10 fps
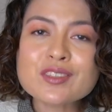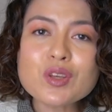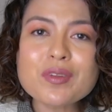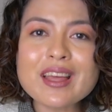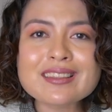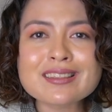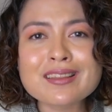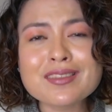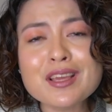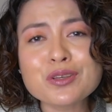So with that
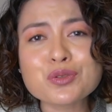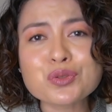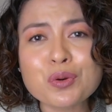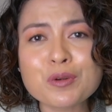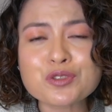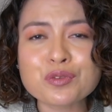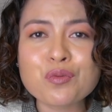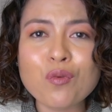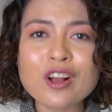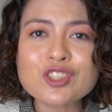said, thank you so much for
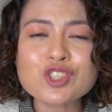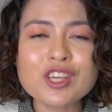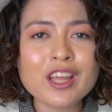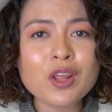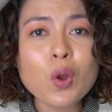watching and I